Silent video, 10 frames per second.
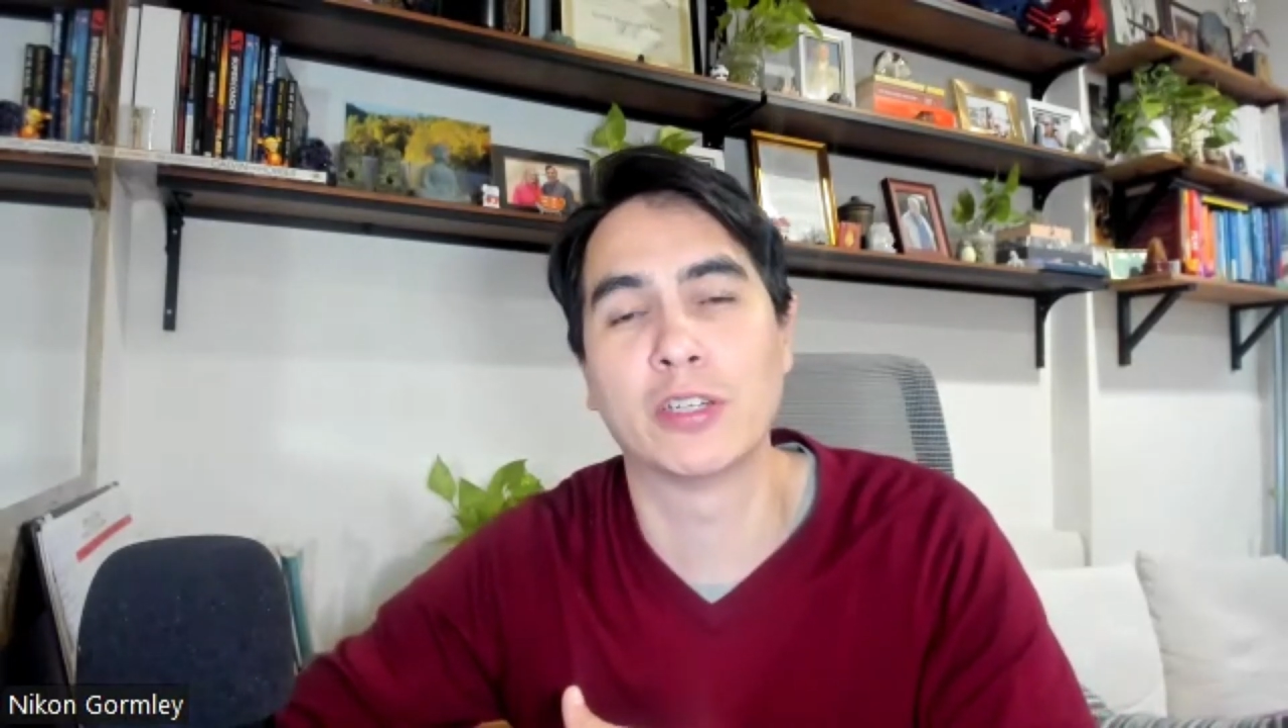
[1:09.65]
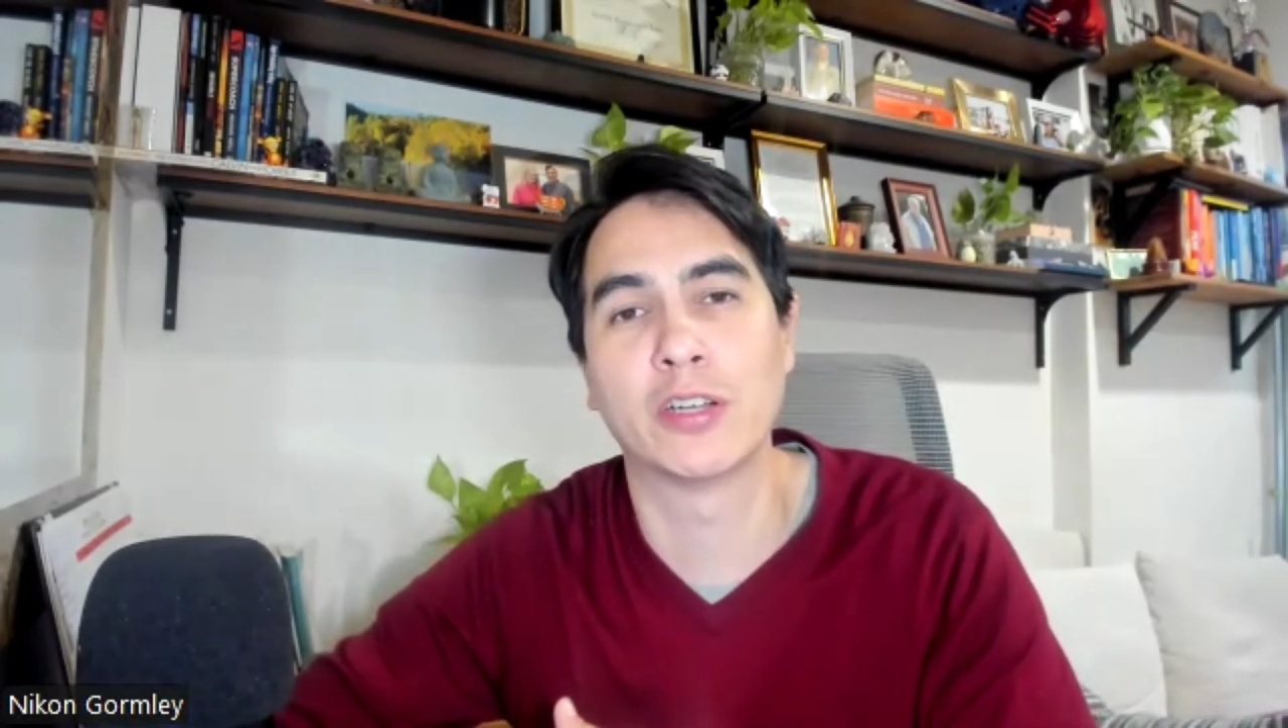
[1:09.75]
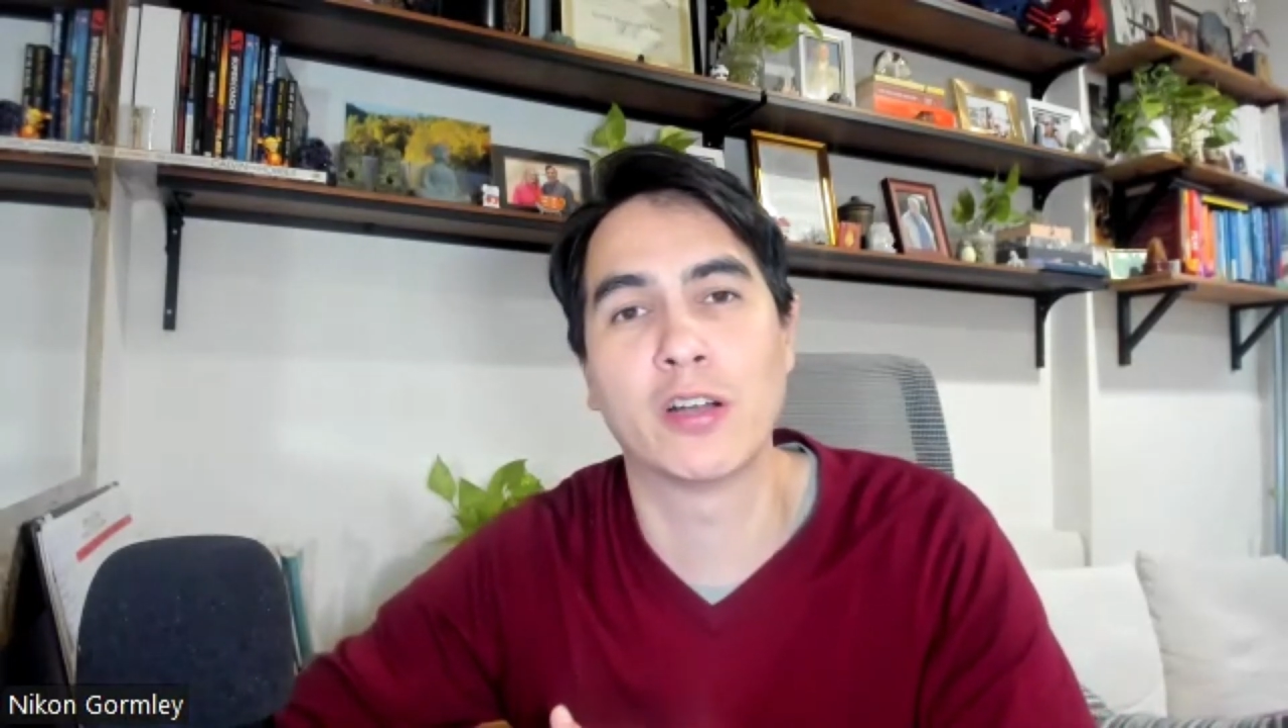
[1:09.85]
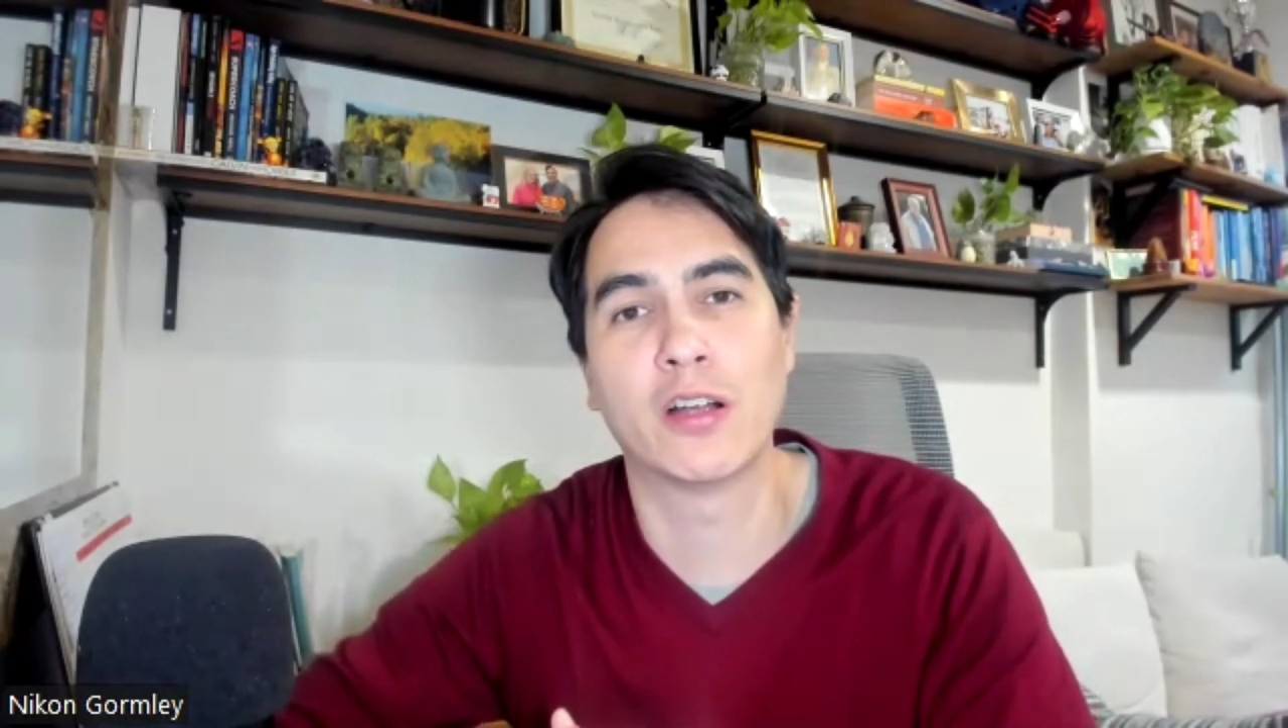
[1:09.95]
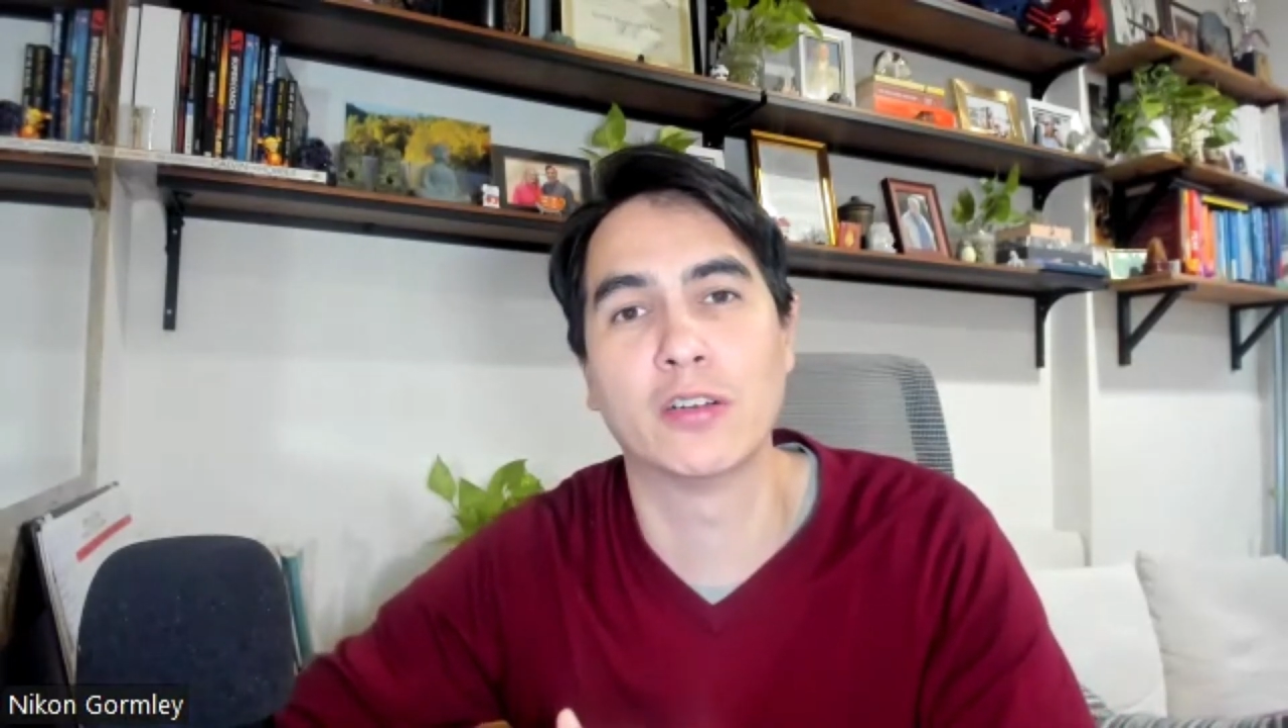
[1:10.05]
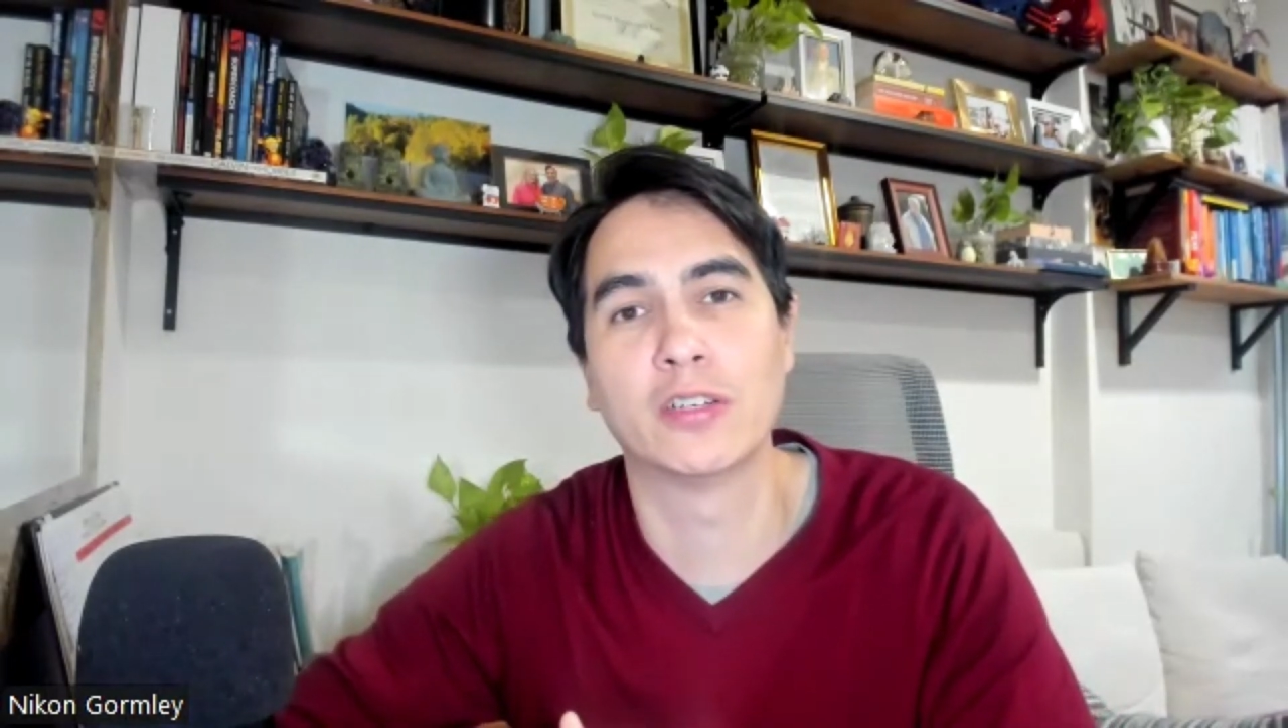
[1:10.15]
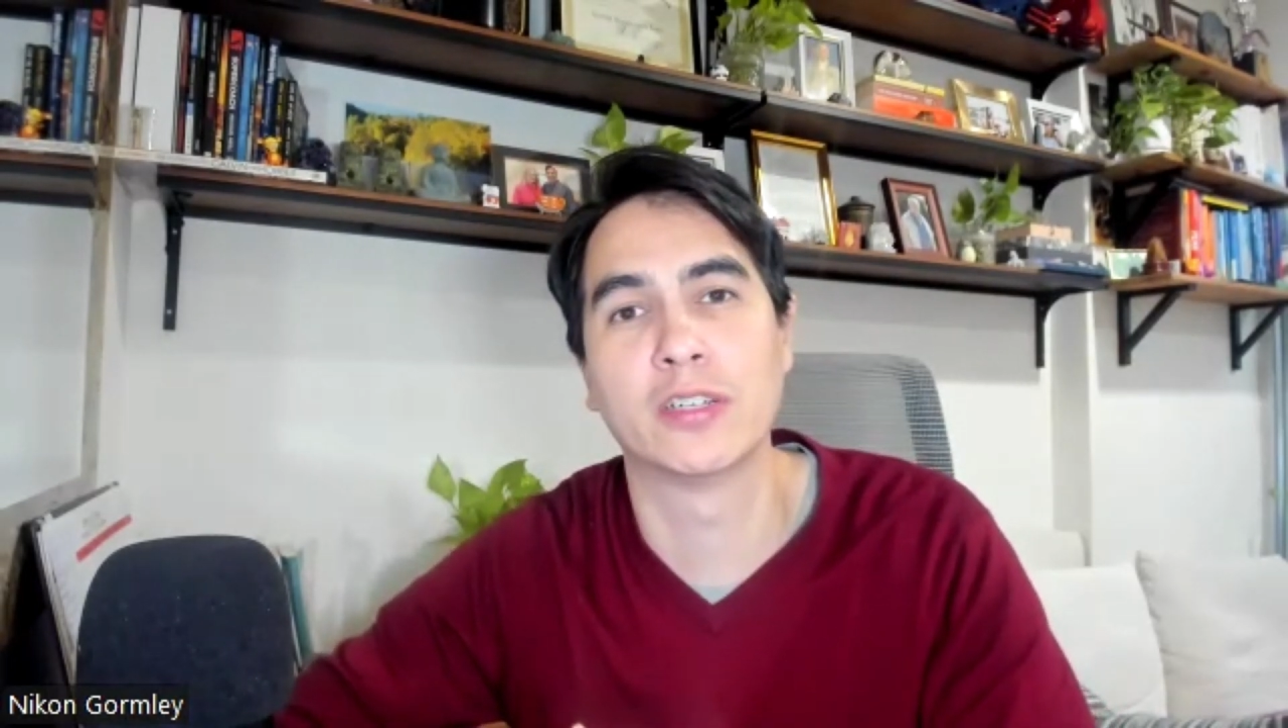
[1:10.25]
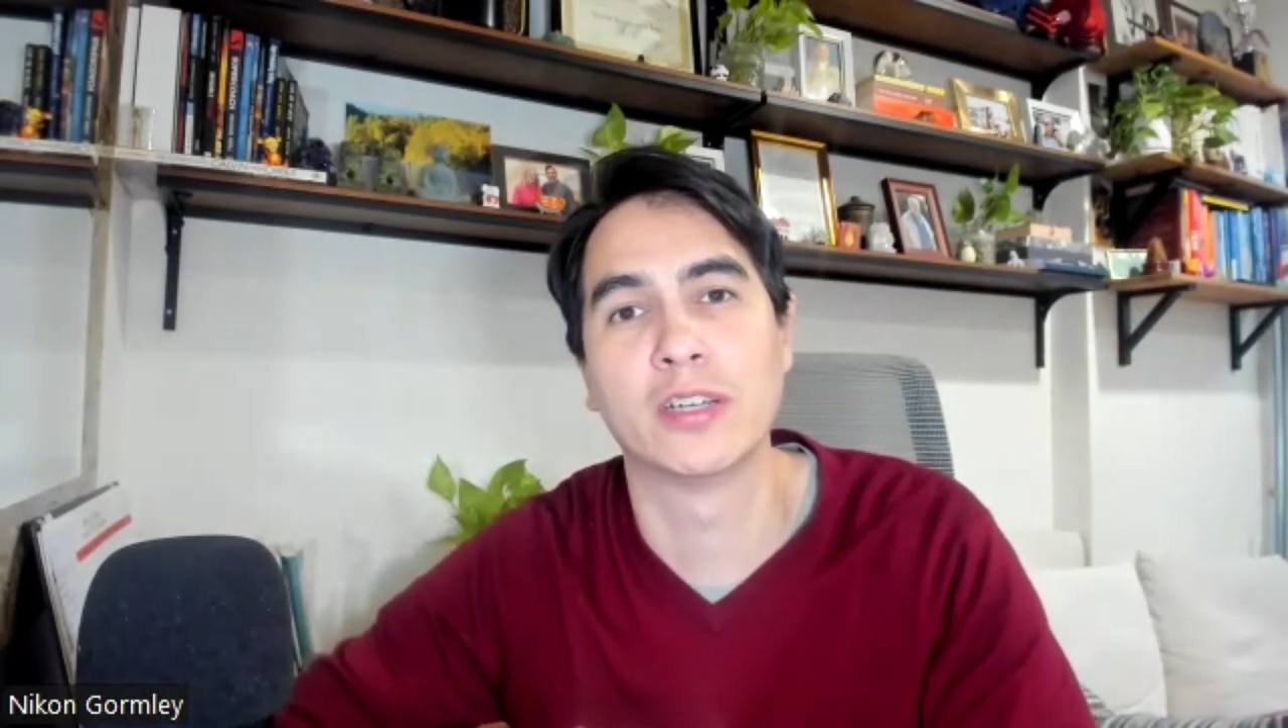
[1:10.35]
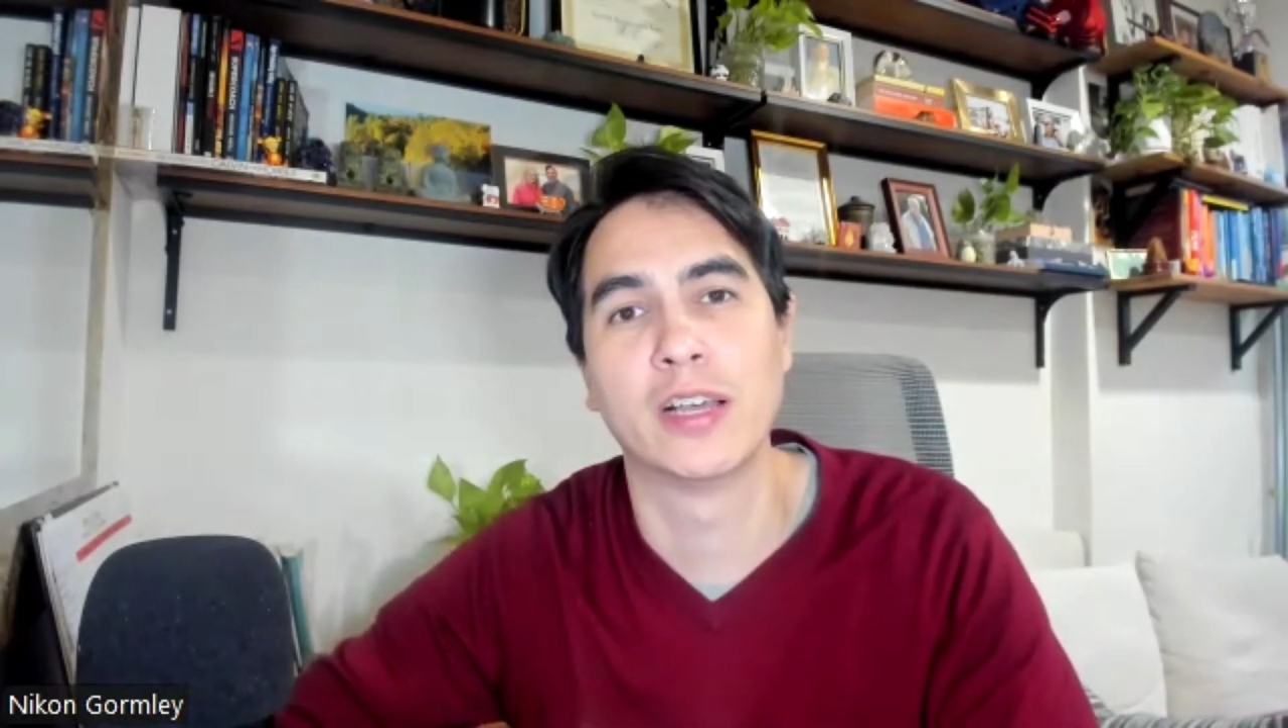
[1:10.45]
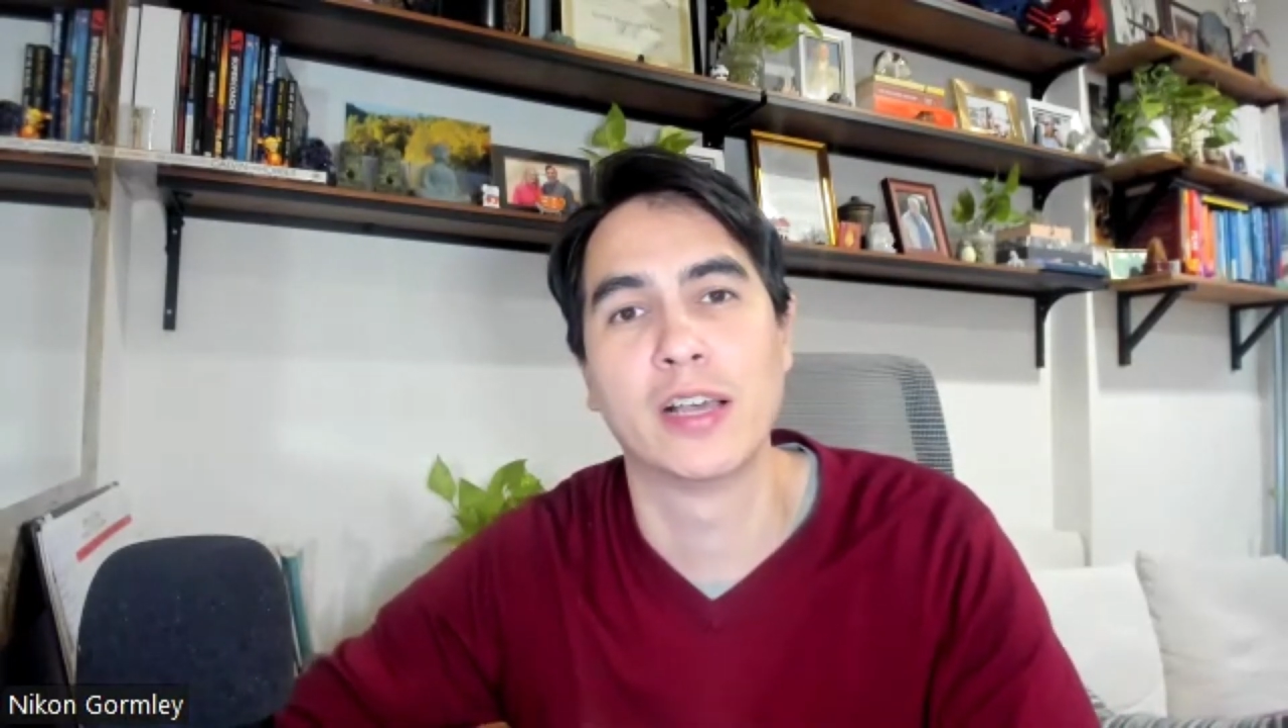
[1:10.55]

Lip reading: to charge,